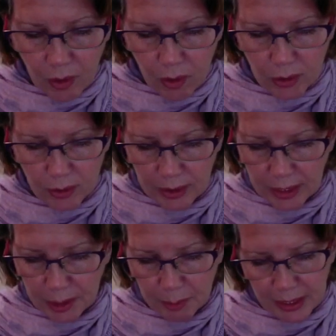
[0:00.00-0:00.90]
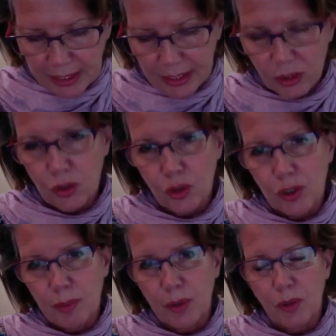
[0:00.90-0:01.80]
altering any medications,
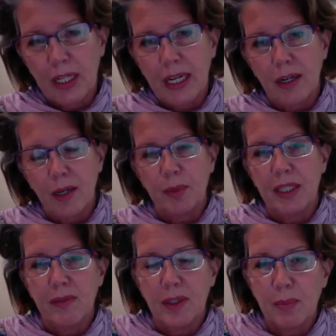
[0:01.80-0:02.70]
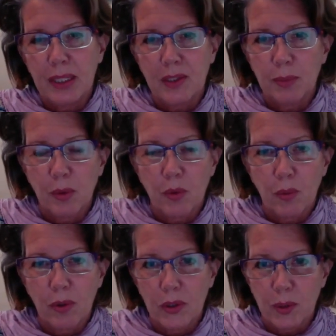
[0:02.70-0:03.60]
treatment, or care. I believe in the best of both
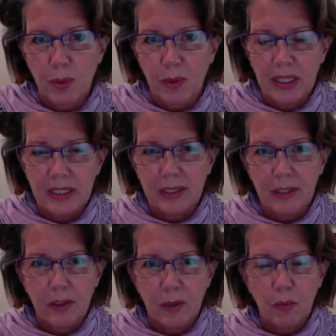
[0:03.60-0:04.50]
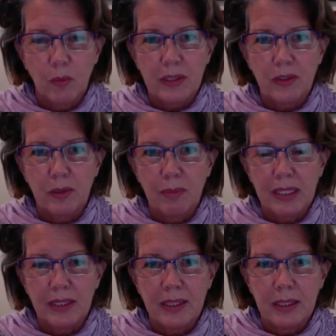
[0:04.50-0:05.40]
worlds, both Eastern and Western
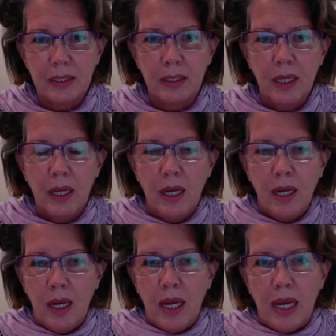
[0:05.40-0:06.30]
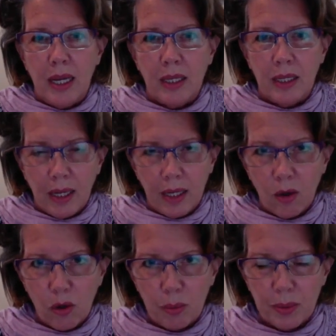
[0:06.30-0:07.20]
medicine. And I
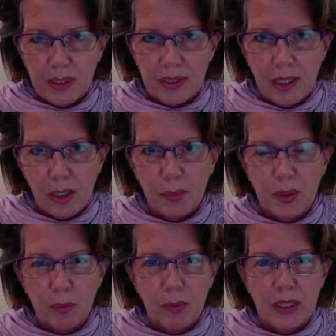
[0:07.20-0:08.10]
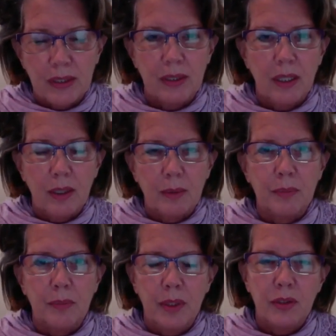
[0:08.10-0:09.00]
hope this helps and brings
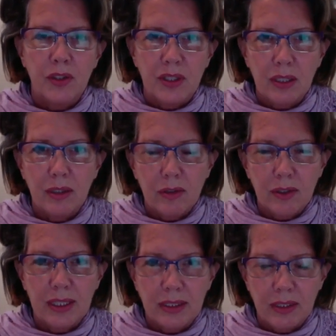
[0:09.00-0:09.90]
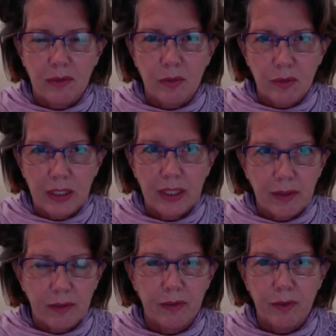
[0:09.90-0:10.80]
just a little sense of
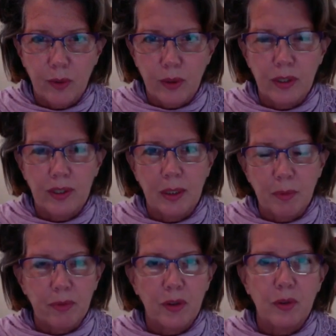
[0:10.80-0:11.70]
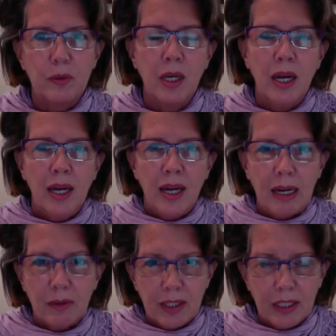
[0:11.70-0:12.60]
relief for some of you
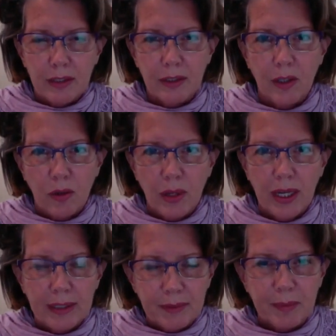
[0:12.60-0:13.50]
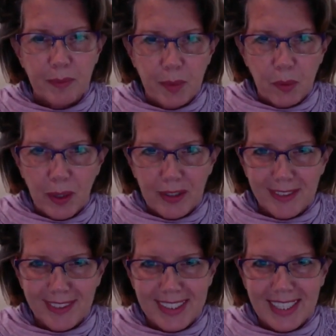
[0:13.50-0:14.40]
out there. Okay, Be
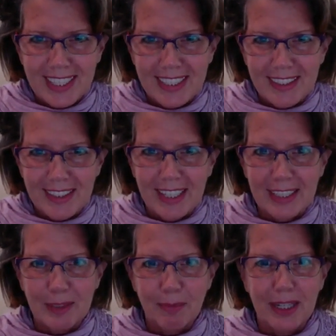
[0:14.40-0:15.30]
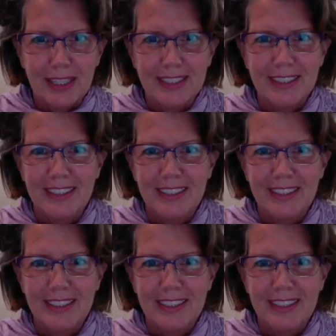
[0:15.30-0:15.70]
well. Take care. Thanks. Bye.